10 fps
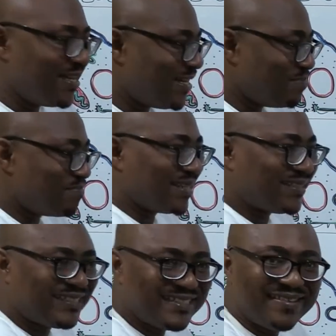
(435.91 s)
the
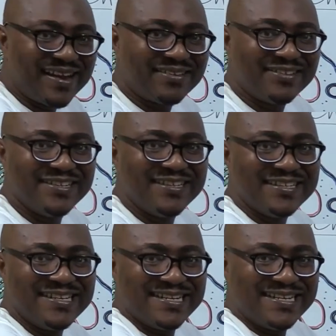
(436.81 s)
material
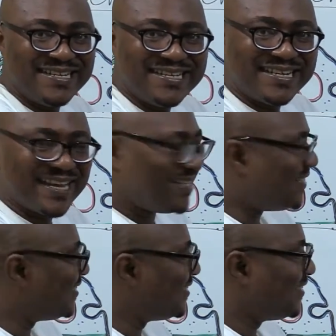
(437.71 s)

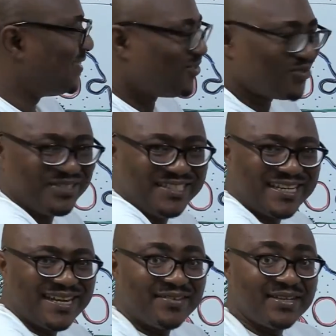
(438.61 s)
needed to
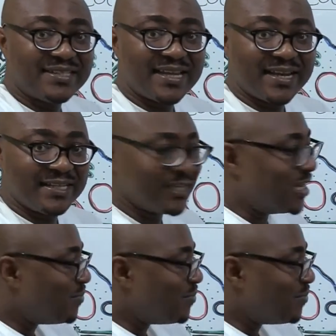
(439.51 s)
generate energy,